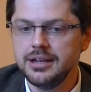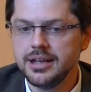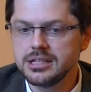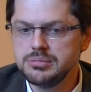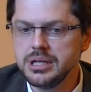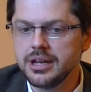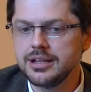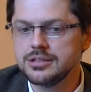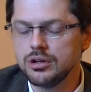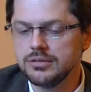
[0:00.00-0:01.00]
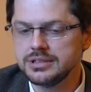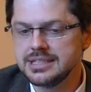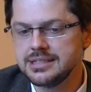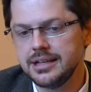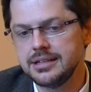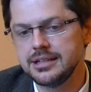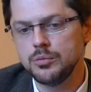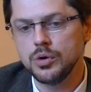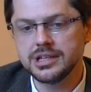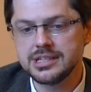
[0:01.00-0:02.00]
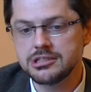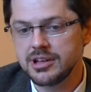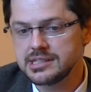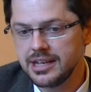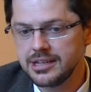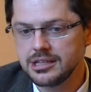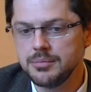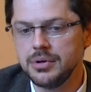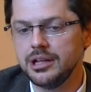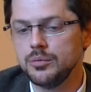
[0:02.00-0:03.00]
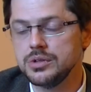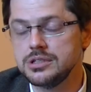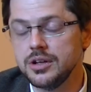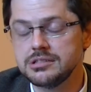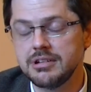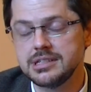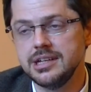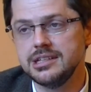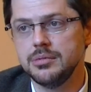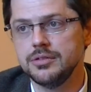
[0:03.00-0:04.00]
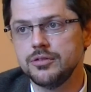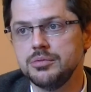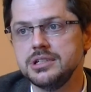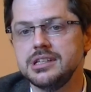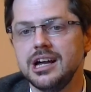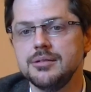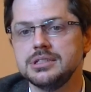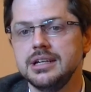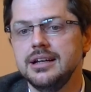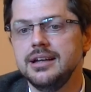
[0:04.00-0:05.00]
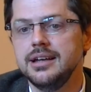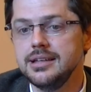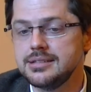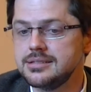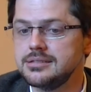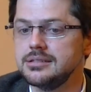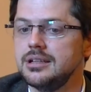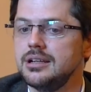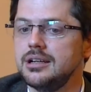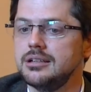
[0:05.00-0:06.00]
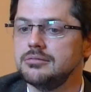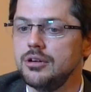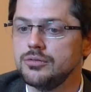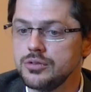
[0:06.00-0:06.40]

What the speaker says: experience of a descent and what is translatable and what's not translatable from these times, is, of